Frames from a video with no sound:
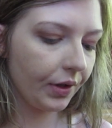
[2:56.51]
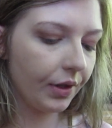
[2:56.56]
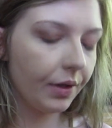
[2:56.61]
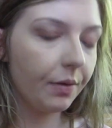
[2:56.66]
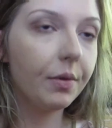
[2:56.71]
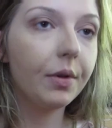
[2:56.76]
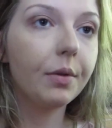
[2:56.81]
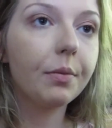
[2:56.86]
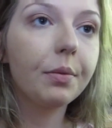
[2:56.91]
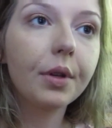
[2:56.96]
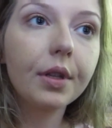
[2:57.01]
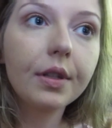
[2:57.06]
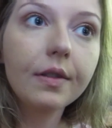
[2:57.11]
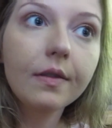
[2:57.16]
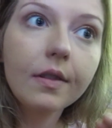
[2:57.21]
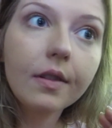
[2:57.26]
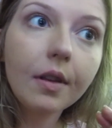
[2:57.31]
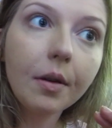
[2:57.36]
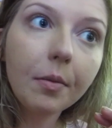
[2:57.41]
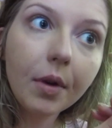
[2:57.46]
I'm gonna put
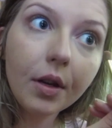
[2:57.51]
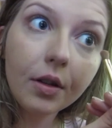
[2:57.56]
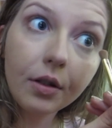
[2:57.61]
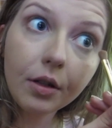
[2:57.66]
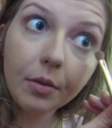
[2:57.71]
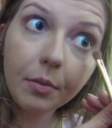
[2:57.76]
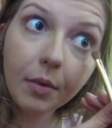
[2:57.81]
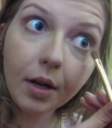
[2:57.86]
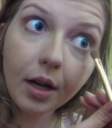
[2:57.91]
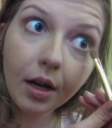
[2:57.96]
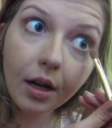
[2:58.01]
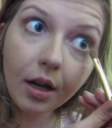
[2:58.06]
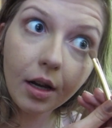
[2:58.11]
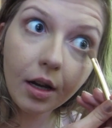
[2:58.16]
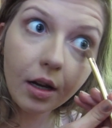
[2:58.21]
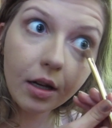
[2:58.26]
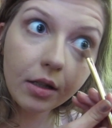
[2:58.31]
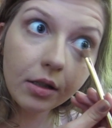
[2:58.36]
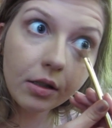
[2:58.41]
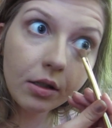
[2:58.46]
some under my
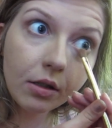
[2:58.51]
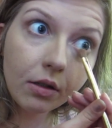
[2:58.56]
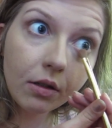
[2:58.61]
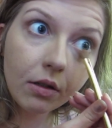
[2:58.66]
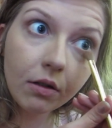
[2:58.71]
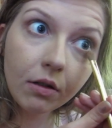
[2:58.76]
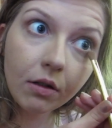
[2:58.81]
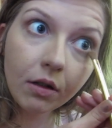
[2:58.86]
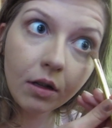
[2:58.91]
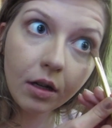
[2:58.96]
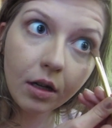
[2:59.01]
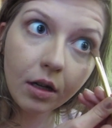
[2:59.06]
eye too.